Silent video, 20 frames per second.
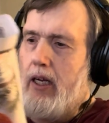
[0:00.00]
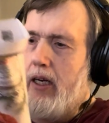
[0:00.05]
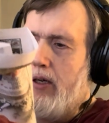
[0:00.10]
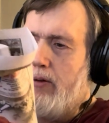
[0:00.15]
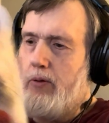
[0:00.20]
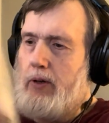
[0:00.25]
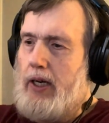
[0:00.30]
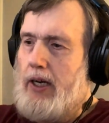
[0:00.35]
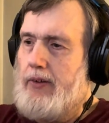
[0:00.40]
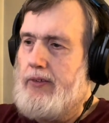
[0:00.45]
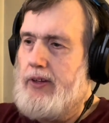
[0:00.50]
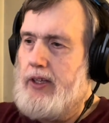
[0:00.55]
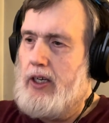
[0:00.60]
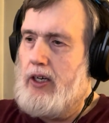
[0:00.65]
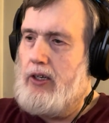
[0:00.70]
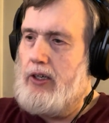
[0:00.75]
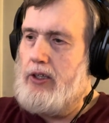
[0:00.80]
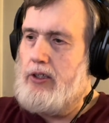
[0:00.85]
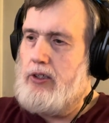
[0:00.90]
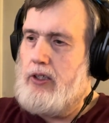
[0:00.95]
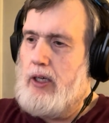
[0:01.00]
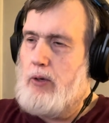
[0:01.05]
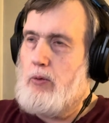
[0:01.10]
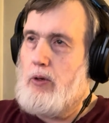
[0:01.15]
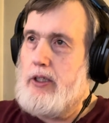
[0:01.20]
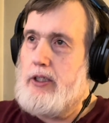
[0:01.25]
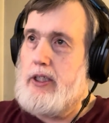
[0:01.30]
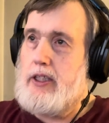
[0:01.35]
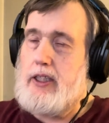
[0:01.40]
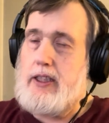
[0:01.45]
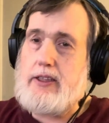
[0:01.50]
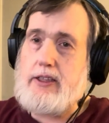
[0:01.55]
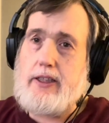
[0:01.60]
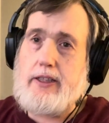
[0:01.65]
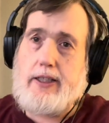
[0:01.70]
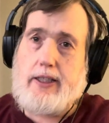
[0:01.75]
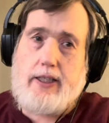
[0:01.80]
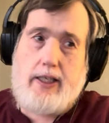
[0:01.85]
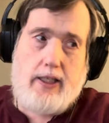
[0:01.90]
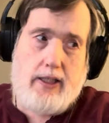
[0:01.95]
Well, the article I wanted isn't
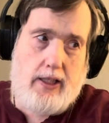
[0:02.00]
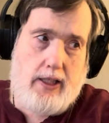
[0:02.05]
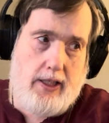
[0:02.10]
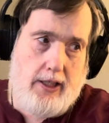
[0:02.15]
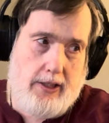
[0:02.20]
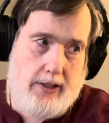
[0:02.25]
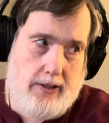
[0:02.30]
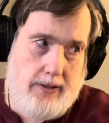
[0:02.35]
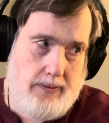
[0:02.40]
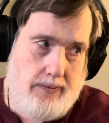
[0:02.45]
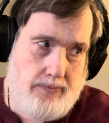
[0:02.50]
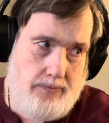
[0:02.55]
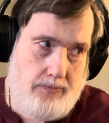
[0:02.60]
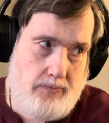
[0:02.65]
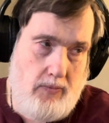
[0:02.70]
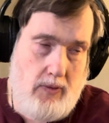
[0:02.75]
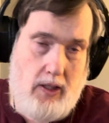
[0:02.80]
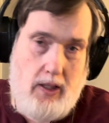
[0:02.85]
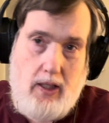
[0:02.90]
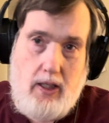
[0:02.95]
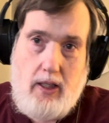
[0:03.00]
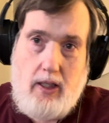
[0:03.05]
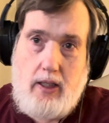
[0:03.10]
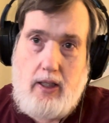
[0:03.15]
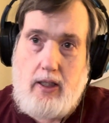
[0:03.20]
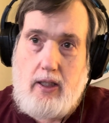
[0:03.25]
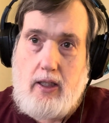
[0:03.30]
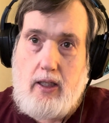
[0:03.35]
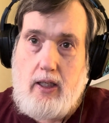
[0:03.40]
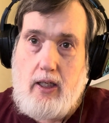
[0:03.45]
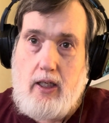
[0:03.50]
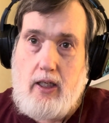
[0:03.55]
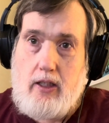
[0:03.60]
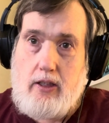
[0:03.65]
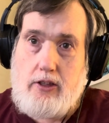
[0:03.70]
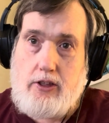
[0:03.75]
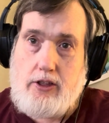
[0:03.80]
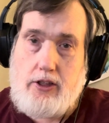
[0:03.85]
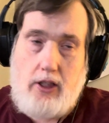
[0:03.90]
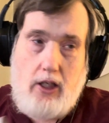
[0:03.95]
in here,
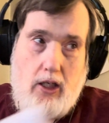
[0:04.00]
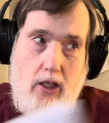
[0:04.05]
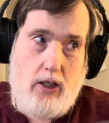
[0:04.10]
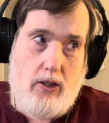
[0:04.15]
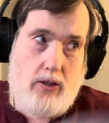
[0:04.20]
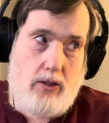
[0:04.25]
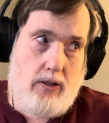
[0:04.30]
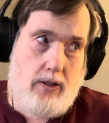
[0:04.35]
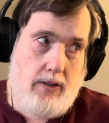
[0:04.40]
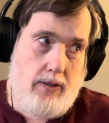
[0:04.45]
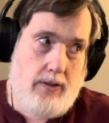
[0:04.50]
so